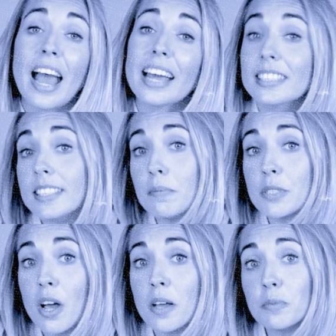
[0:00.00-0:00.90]
And
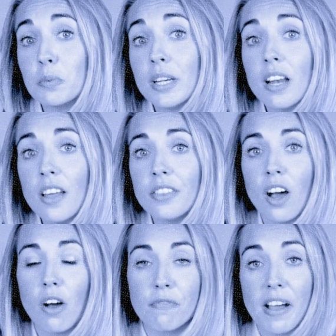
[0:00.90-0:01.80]
sometimes we learn
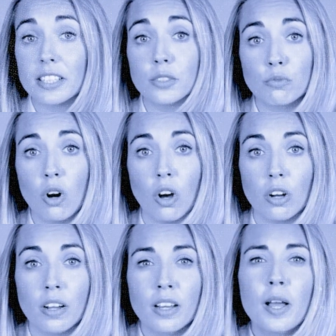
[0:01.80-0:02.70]
that our facts are
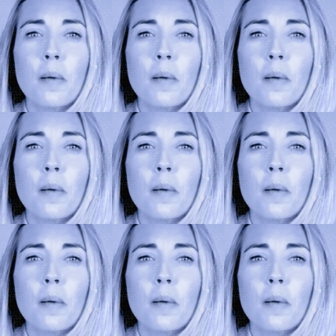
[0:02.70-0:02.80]
wrong.